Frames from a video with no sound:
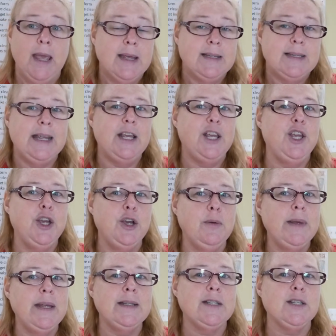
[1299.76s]
See,
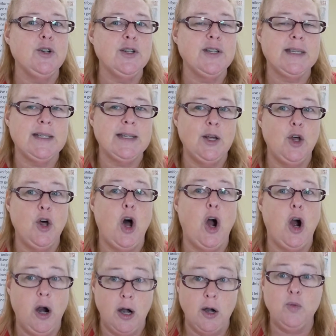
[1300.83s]
humans are still
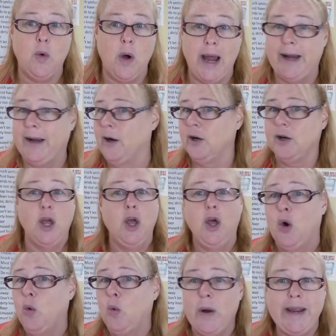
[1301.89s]
hardwired.
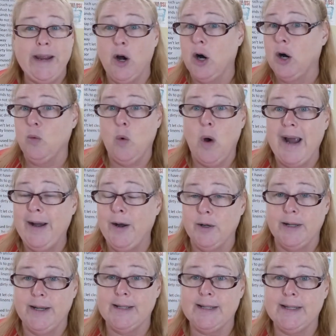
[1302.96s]
We aren't
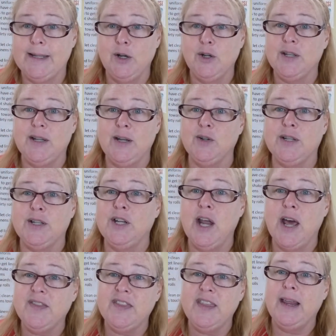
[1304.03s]
wireless. There's, there's
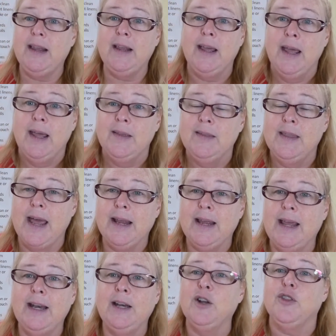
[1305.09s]
nothing that
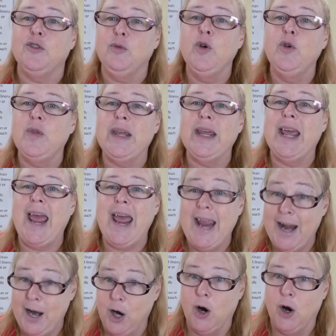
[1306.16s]
can, through the
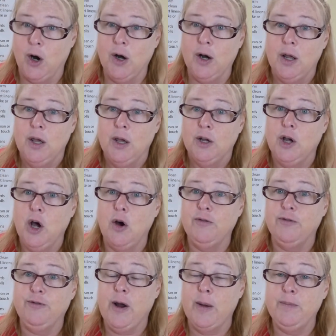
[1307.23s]
air, go
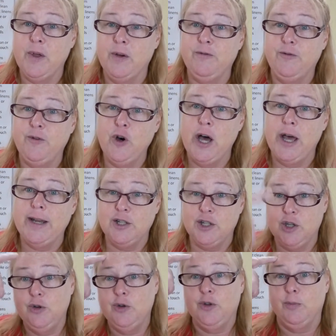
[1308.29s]
from the foot
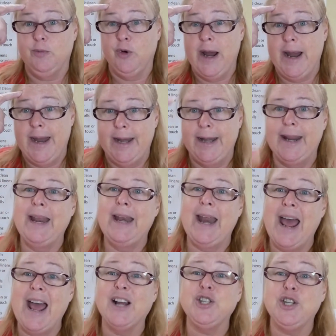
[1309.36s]
to the brain. It
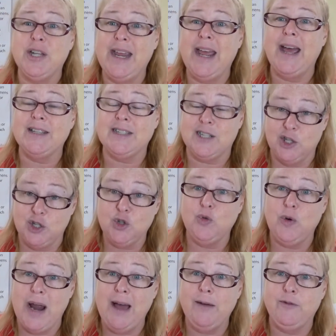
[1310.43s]
actually has to
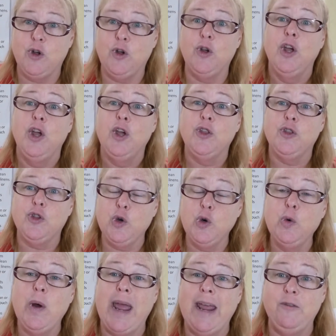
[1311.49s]
travel
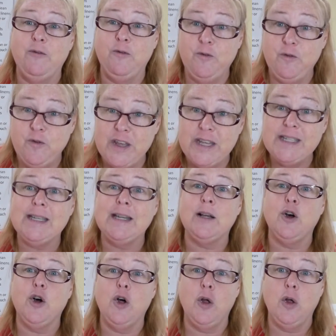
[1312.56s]
through a
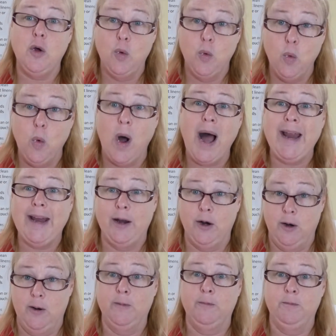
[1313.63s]
physical wire,